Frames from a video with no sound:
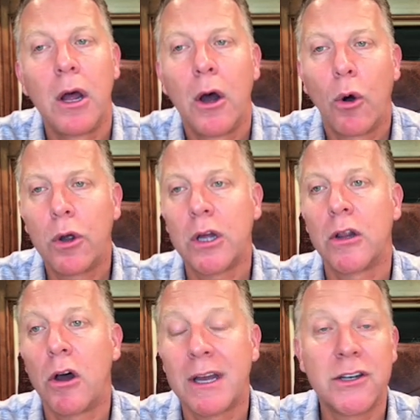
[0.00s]
or you could
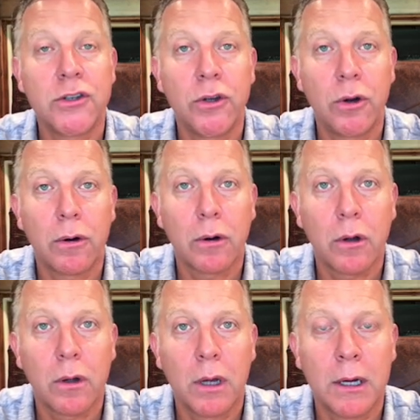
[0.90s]
log into your
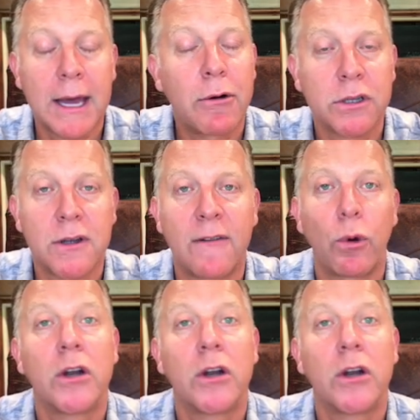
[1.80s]
accounting software,